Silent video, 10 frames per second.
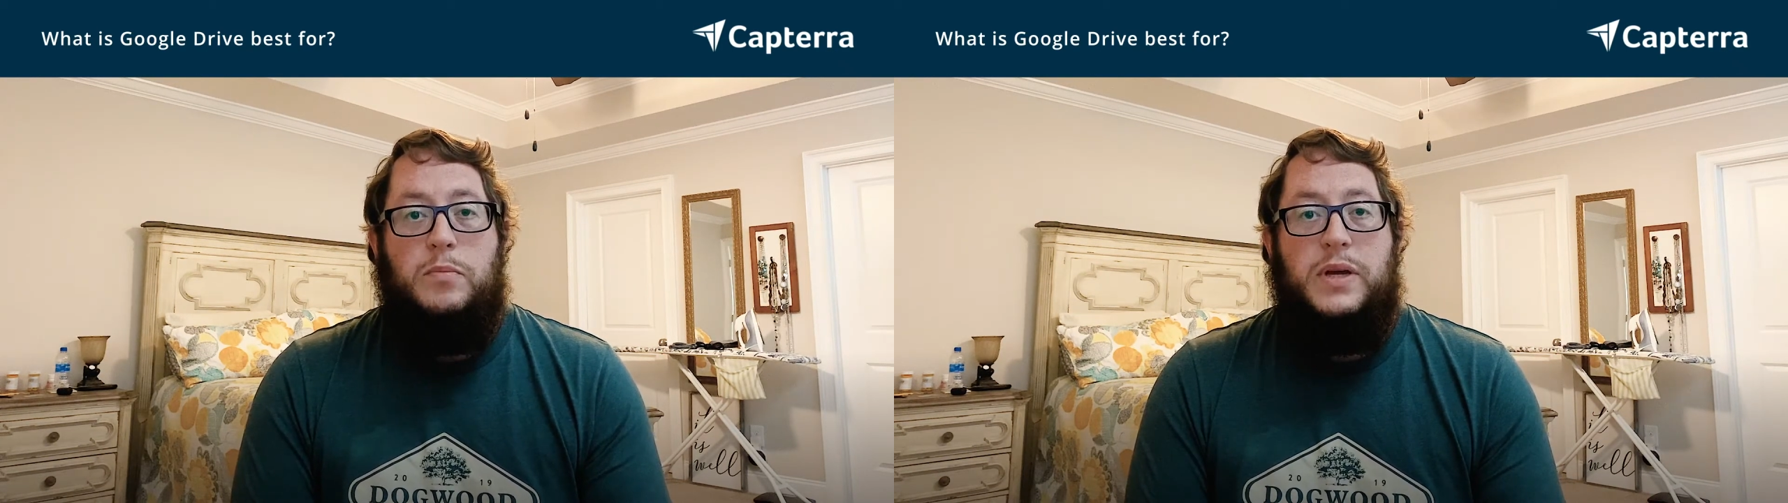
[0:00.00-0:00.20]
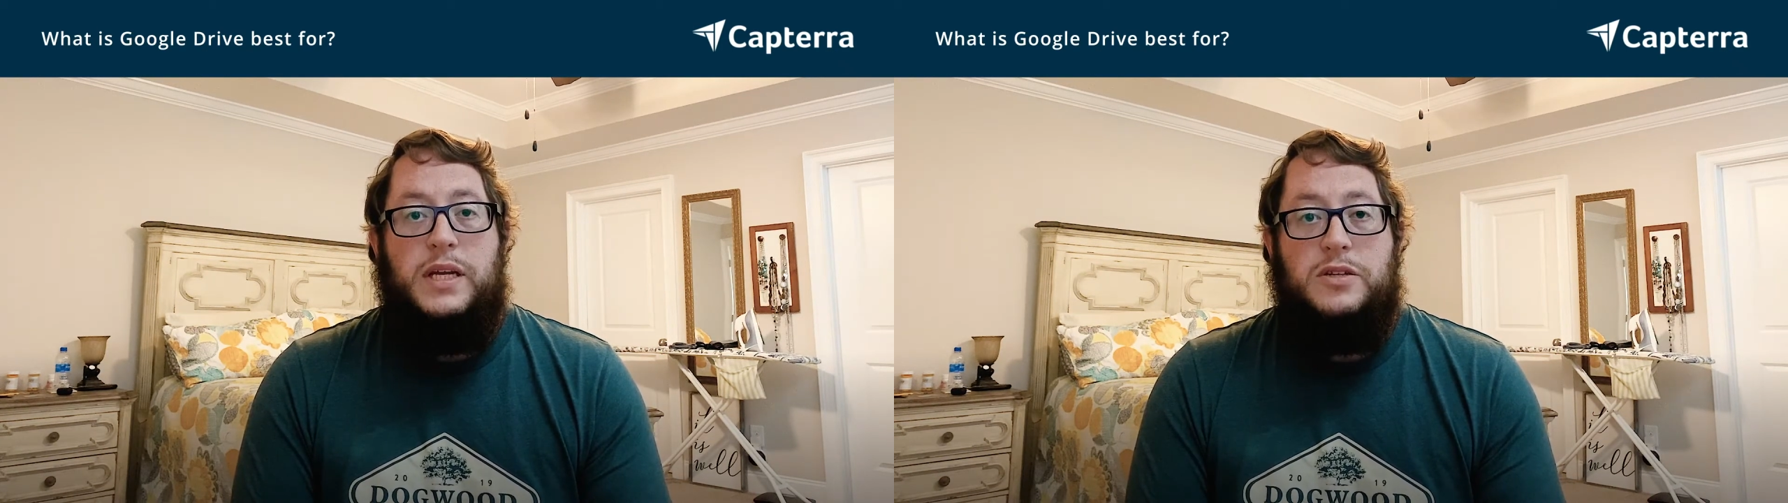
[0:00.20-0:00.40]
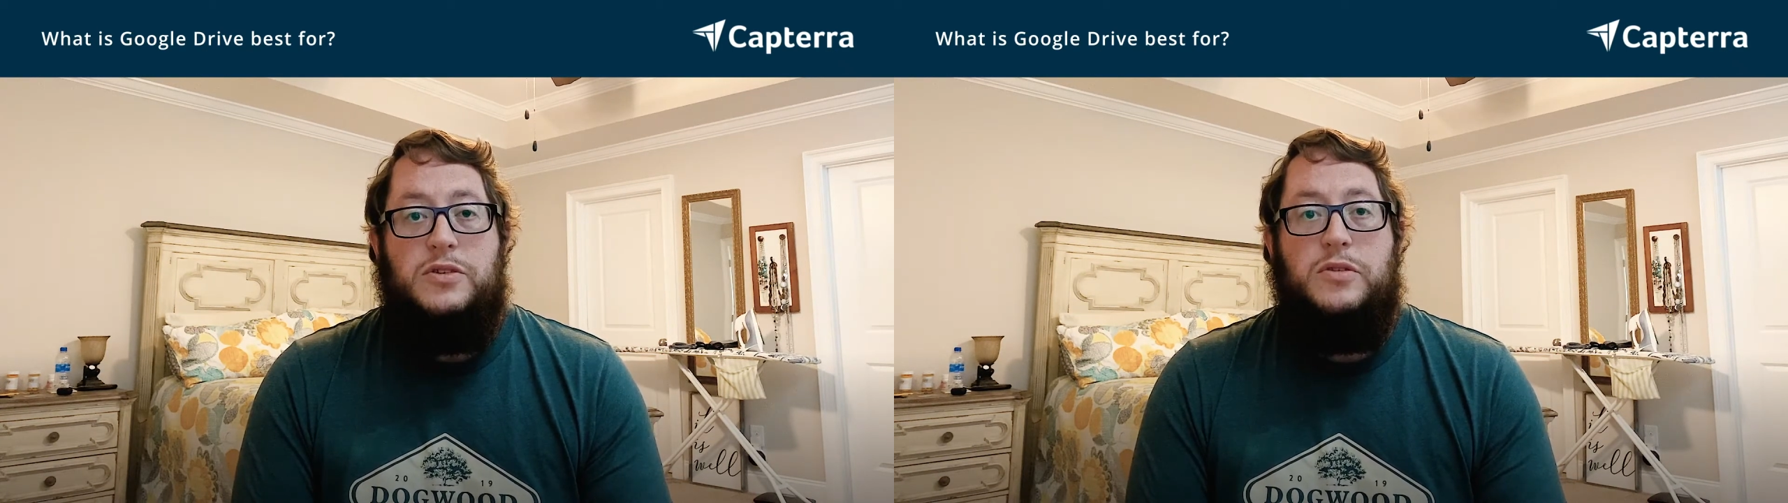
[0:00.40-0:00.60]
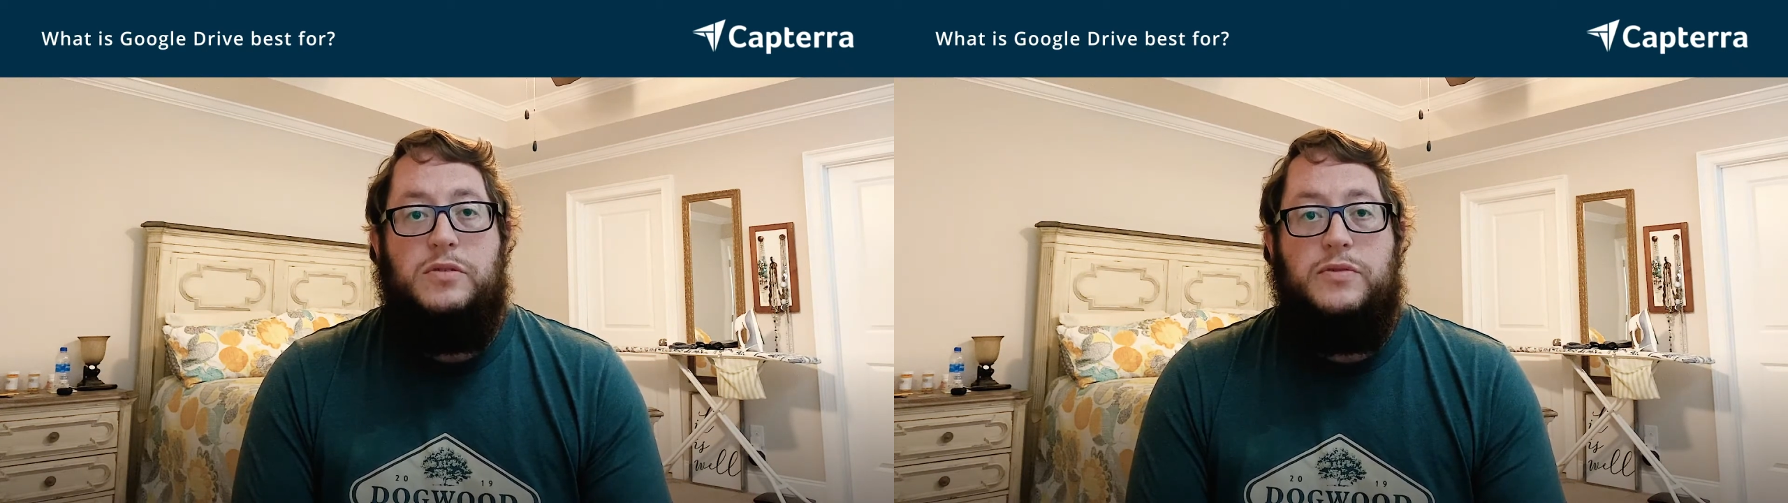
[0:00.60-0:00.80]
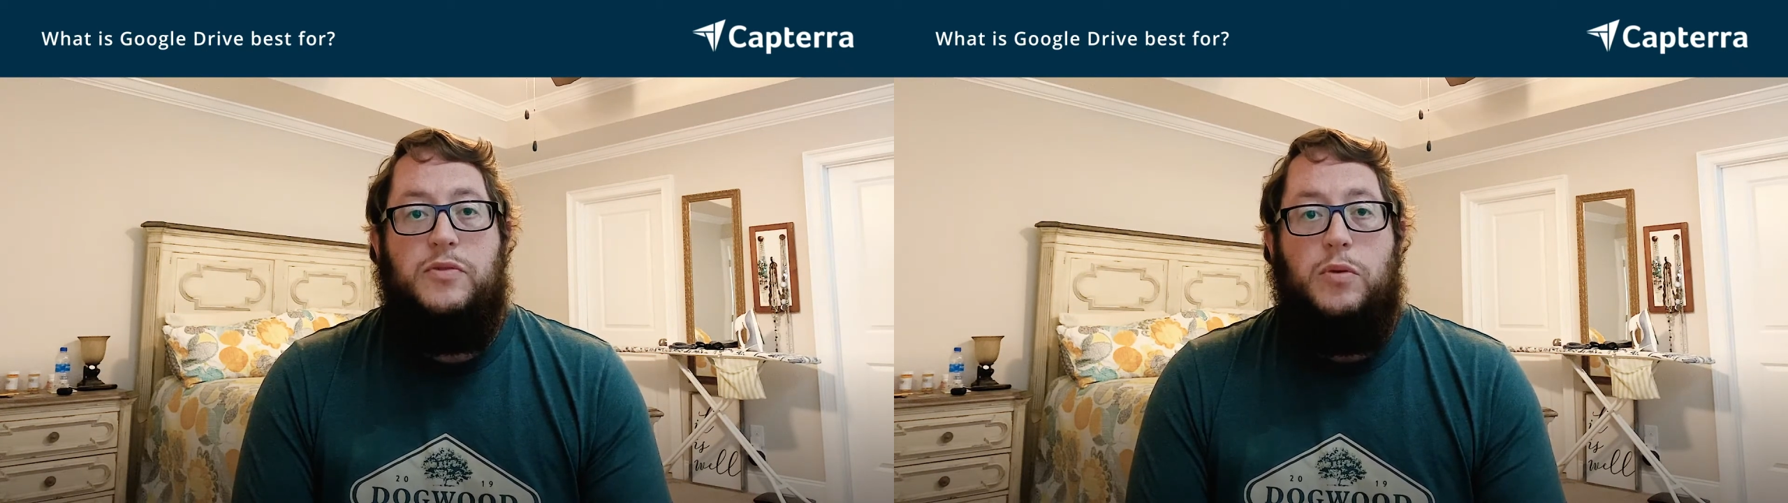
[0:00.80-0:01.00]
biggest
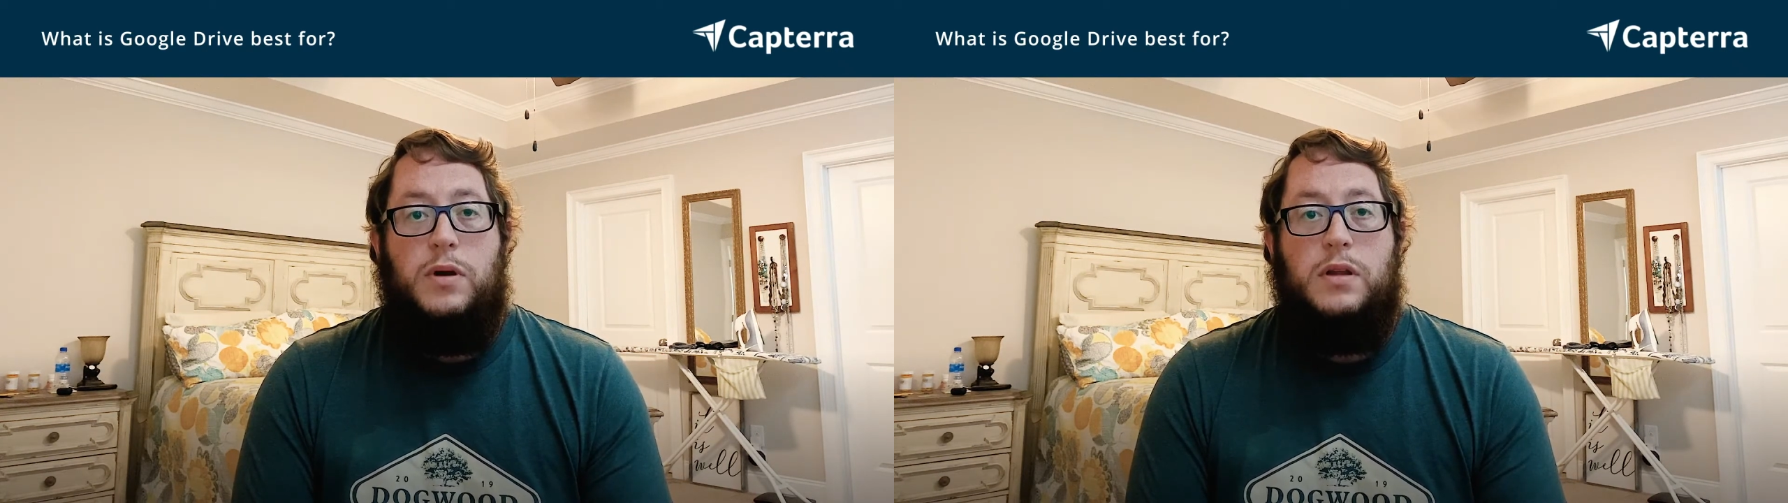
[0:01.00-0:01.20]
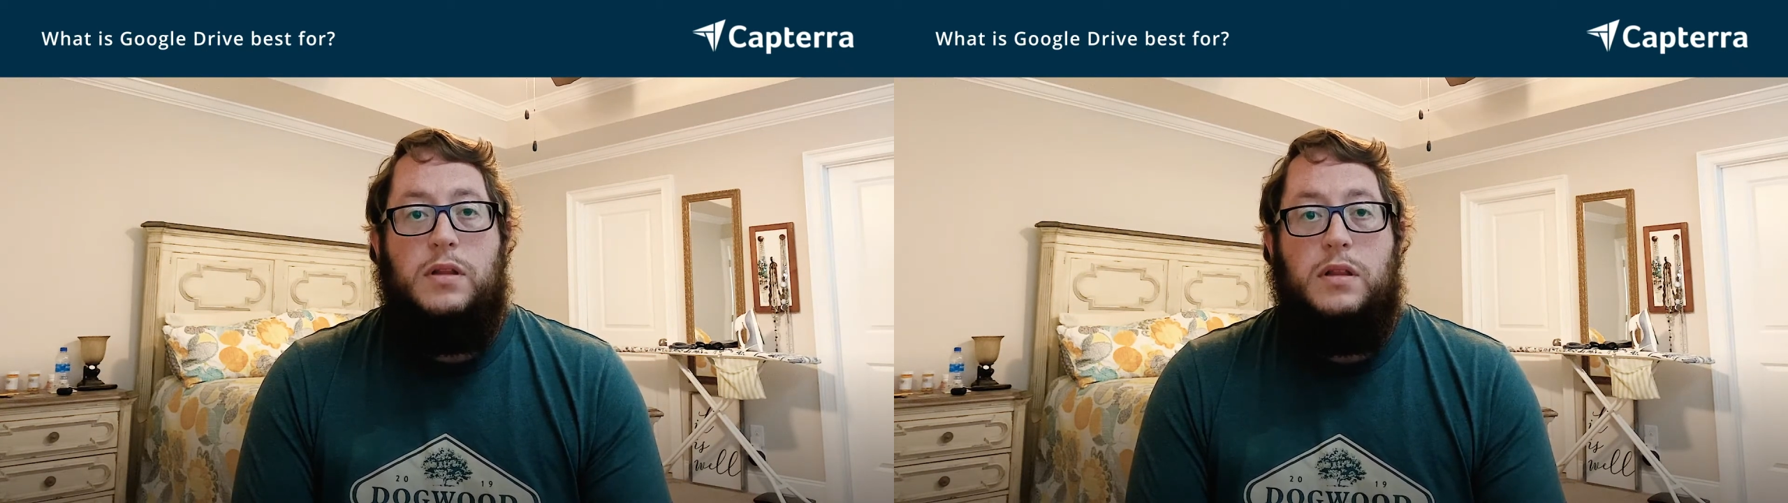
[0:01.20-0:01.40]
use for